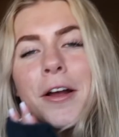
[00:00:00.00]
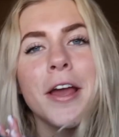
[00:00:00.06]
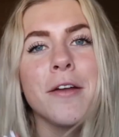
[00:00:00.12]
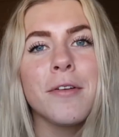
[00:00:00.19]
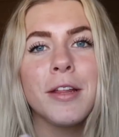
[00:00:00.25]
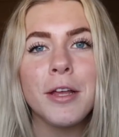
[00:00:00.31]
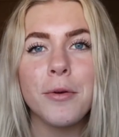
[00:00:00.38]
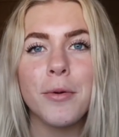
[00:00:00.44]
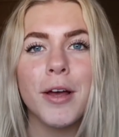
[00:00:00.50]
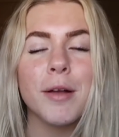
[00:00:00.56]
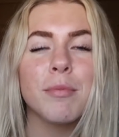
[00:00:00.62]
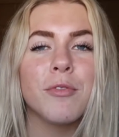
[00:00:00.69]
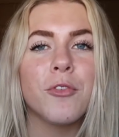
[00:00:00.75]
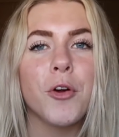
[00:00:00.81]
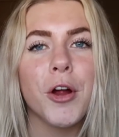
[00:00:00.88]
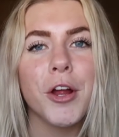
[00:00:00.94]
Okay, really
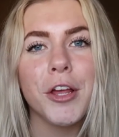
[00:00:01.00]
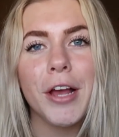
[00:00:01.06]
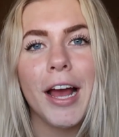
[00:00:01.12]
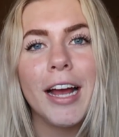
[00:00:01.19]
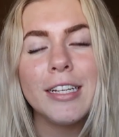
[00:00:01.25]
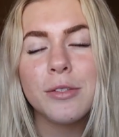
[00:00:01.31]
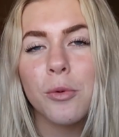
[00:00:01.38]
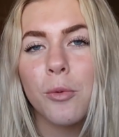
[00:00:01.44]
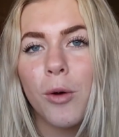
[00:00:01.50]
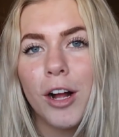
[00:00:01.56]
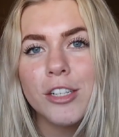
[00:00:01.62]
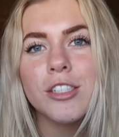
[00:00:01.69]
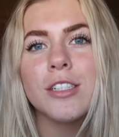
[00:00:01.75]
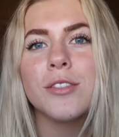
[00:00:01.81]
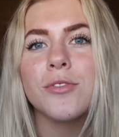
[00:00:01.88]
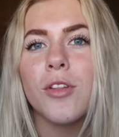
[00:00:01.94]
quick before you guys
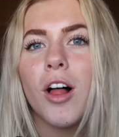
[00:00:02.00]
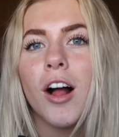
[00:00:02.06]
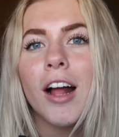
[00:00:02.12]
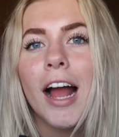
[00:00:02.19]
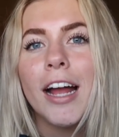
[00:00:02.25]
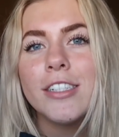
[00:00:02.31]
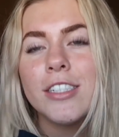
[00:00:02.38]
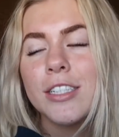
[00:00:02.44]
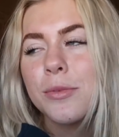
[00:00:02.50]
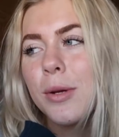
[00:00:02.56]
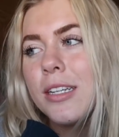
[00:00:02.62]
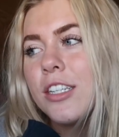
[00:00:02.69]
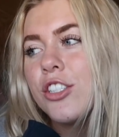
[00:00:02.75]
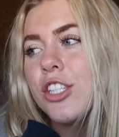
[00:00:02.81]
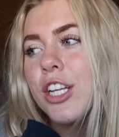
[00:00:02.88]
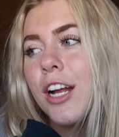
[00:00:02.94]
watch this vlog, I just
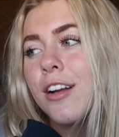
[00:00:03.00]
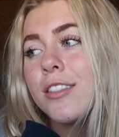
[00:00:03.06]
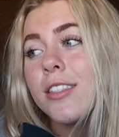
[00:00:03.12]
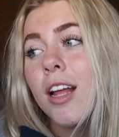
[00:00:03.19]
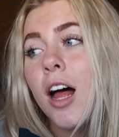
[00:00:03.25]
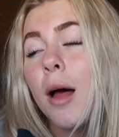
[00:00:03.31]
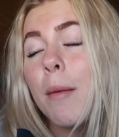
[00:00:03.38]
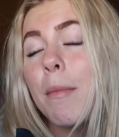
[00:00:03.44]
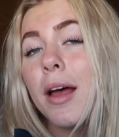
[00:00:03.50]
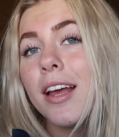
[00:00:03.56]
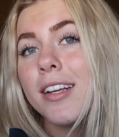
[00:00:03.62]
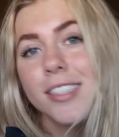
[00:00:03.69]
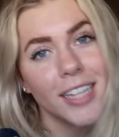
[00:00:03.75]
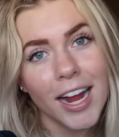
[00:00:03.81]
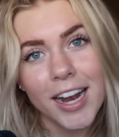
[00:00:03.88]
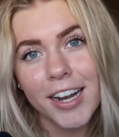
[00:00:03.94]
wanted to share some
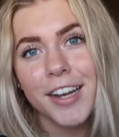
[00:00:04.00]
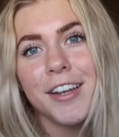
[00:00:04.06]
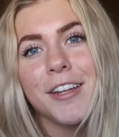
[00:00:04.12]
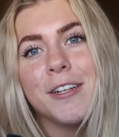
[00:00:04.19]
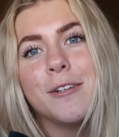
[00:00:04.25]
exciting